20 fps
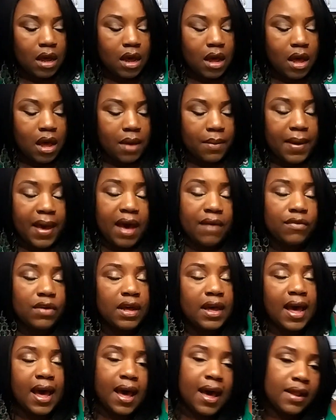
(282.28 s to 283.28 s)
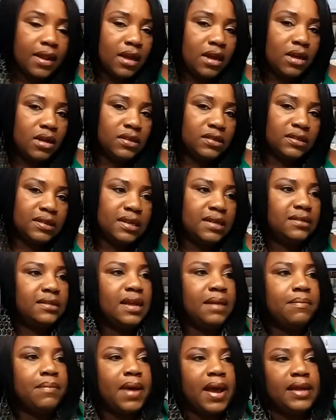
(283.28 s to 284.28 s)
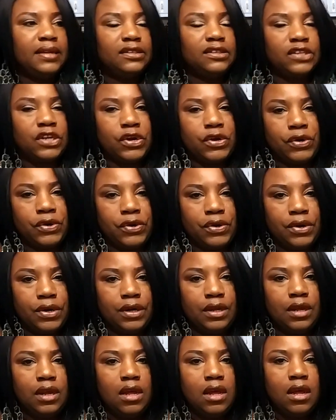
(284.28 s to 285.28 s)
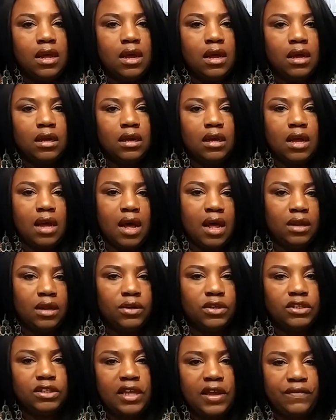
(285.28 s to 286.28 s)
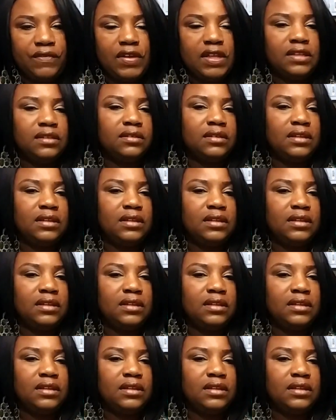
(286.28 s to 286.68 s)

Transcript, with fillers: avocados, things that might turn colors if it